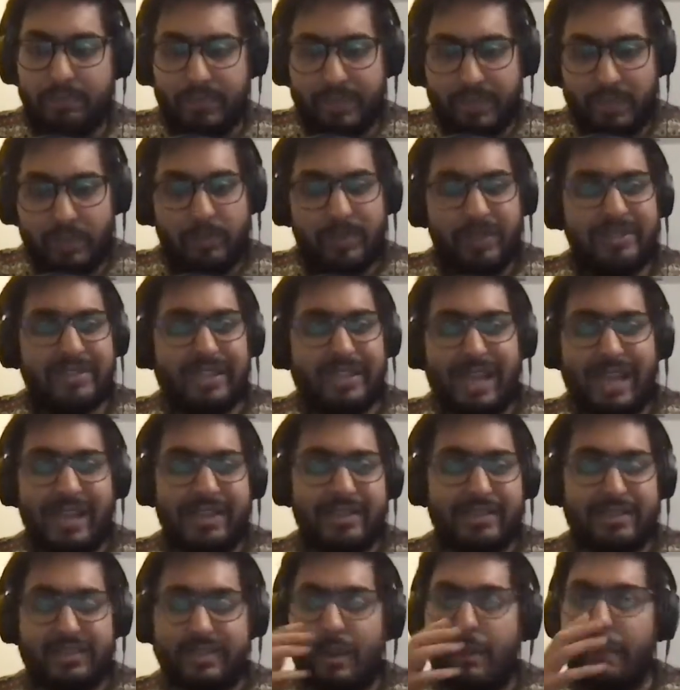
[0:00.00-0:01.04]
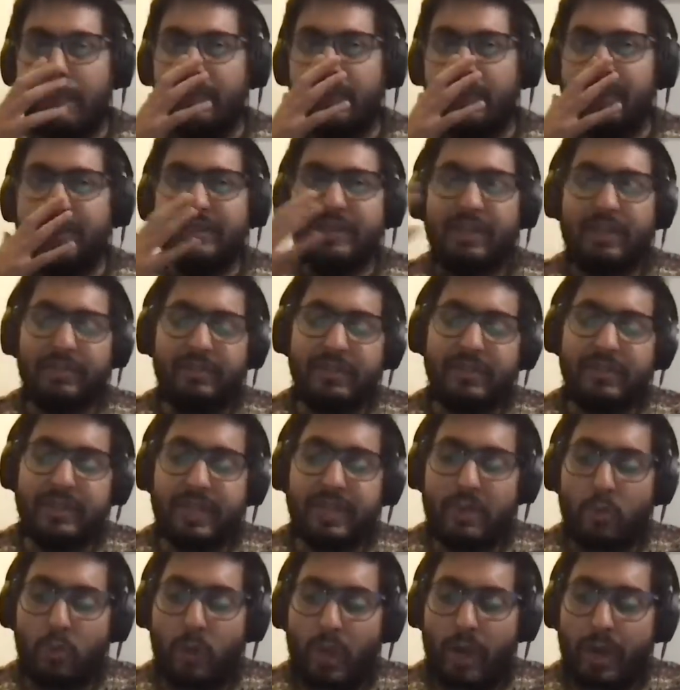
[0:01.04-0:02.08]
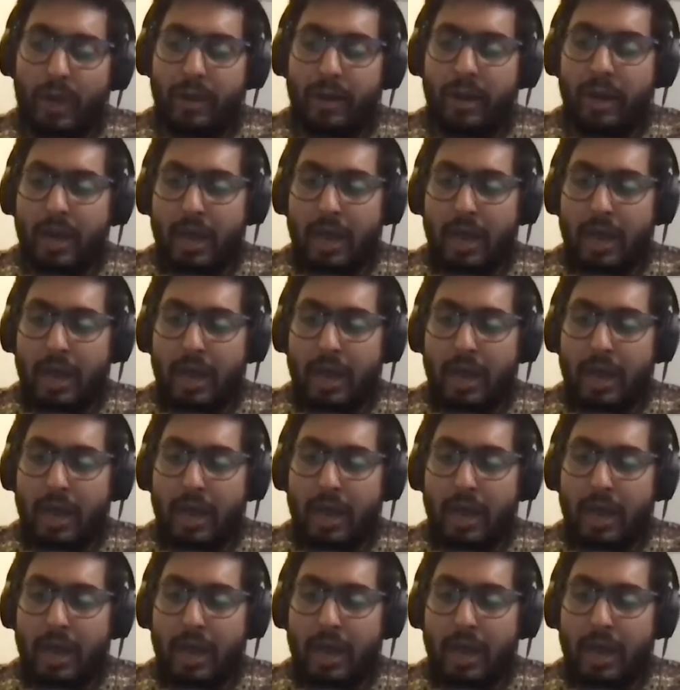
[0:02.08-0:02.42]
B2B SaaS companies and everything, where